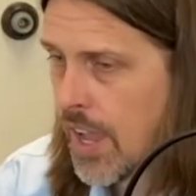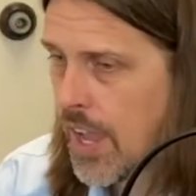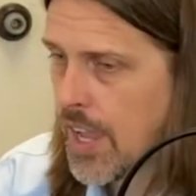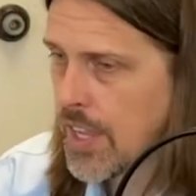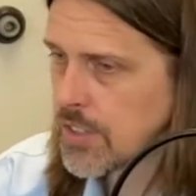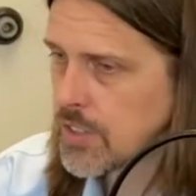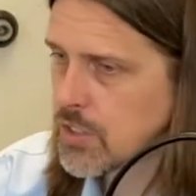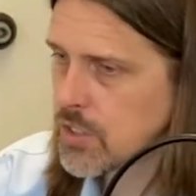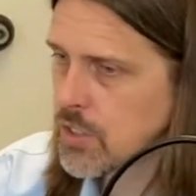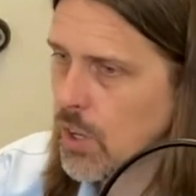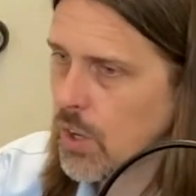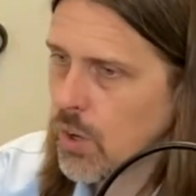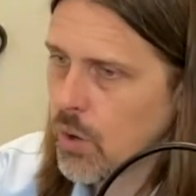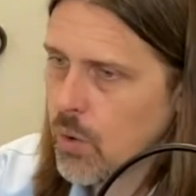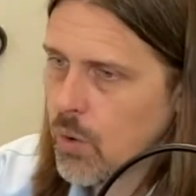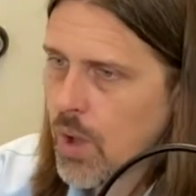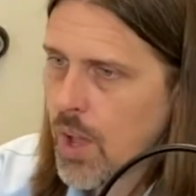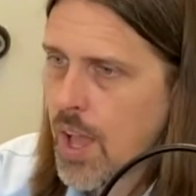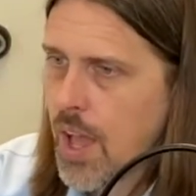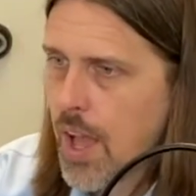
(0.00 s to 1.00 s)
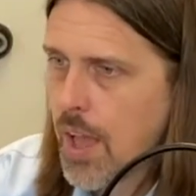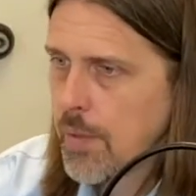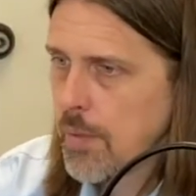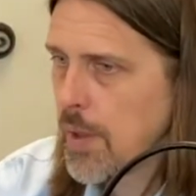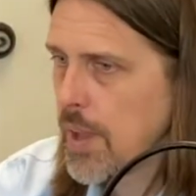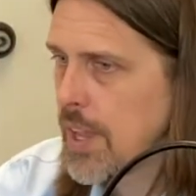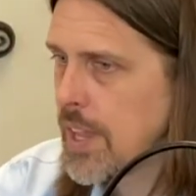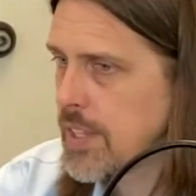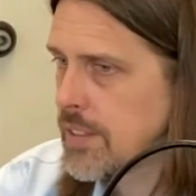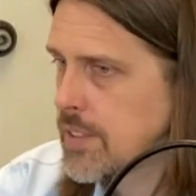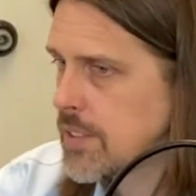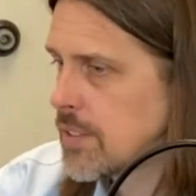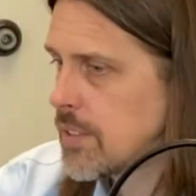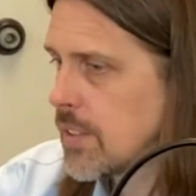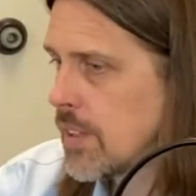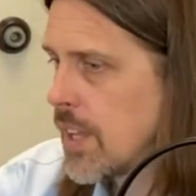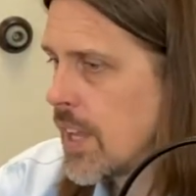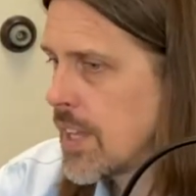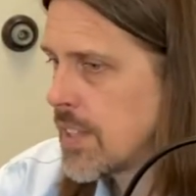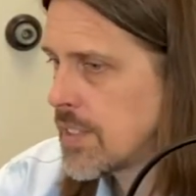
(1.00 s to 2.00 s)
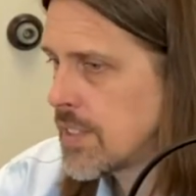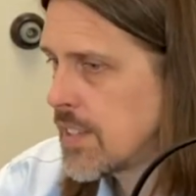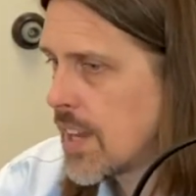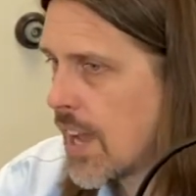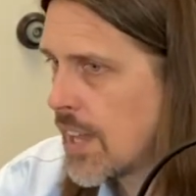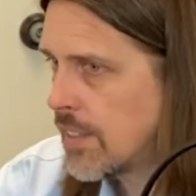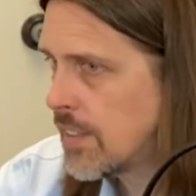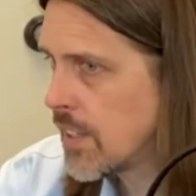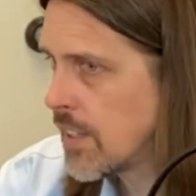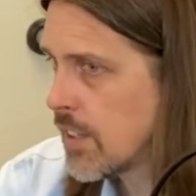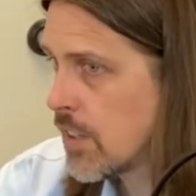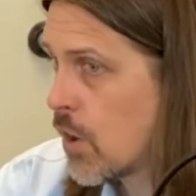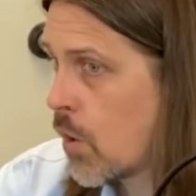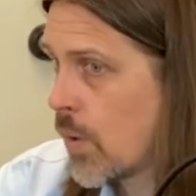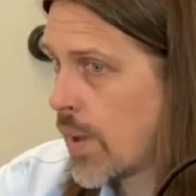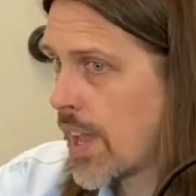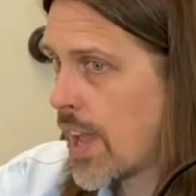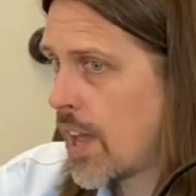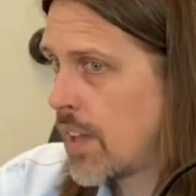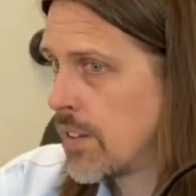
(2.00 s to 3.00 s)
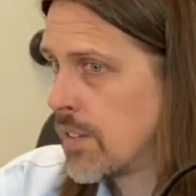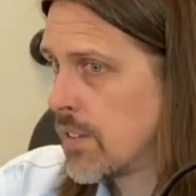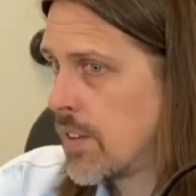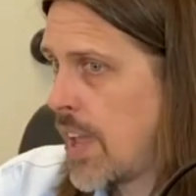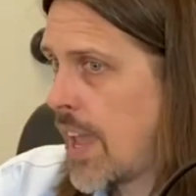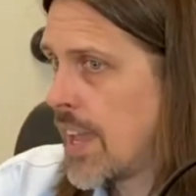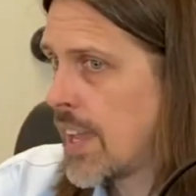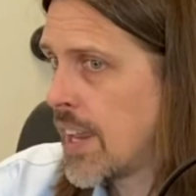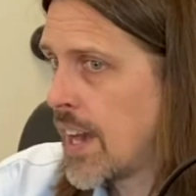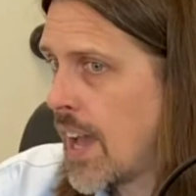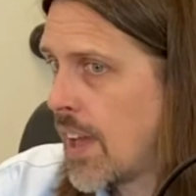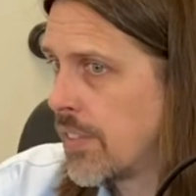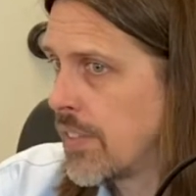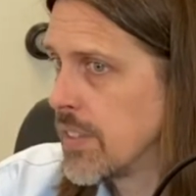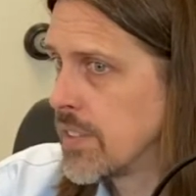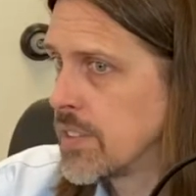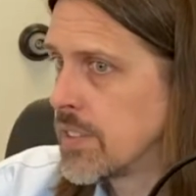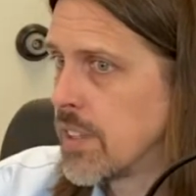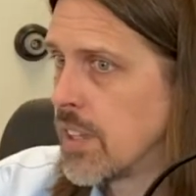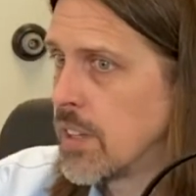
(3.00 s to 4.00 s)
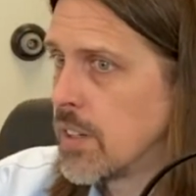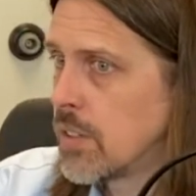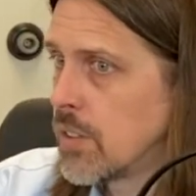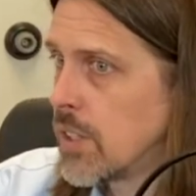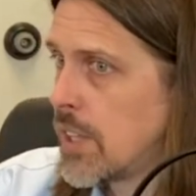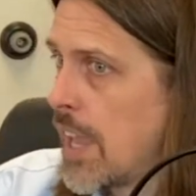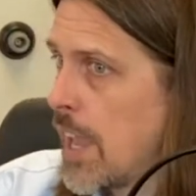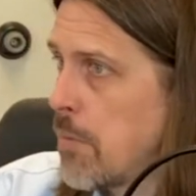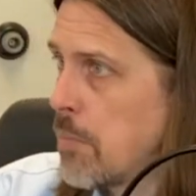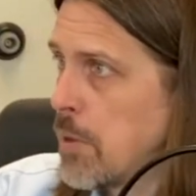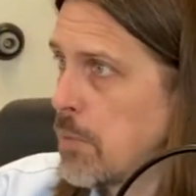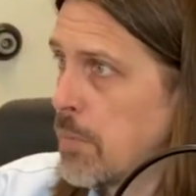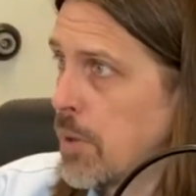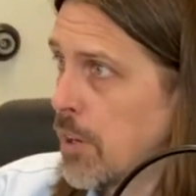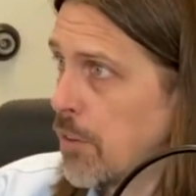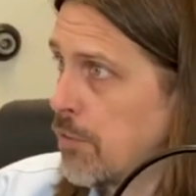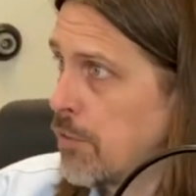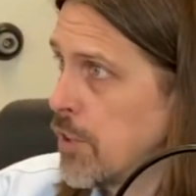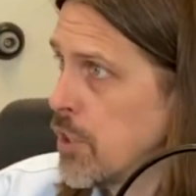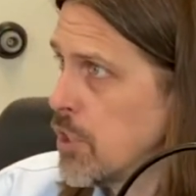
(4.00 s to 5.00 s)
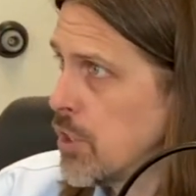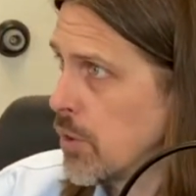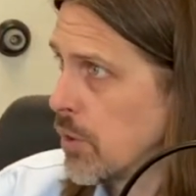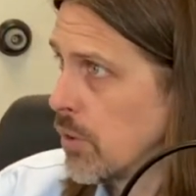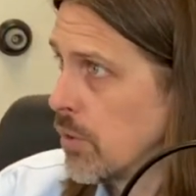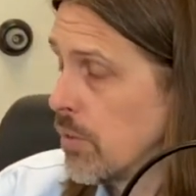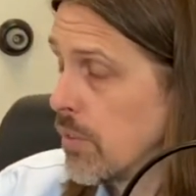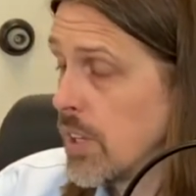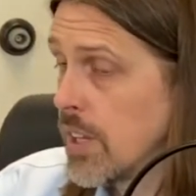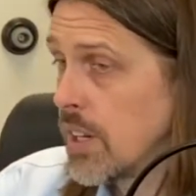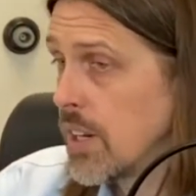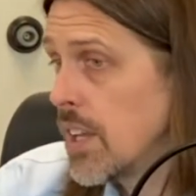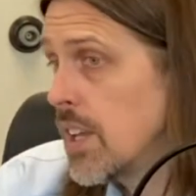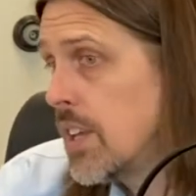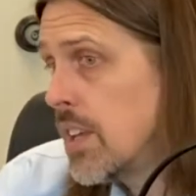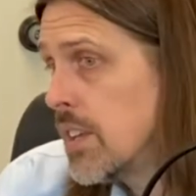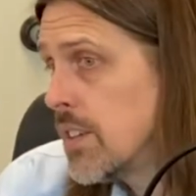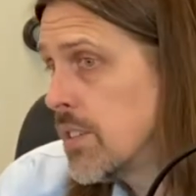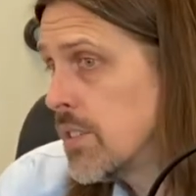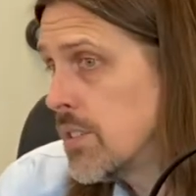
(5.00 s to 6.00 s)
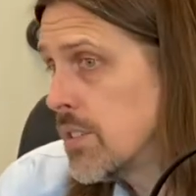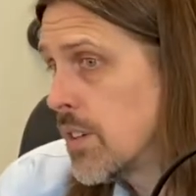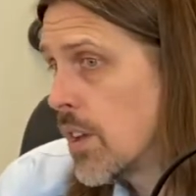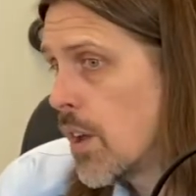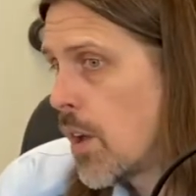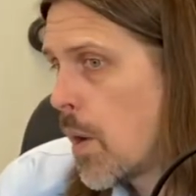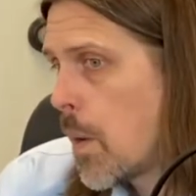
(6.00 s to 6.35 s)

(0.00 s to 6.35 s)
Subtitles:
And so it's not that going out and hanging out in the sun can't be beneficial. Mm-hmm. It is.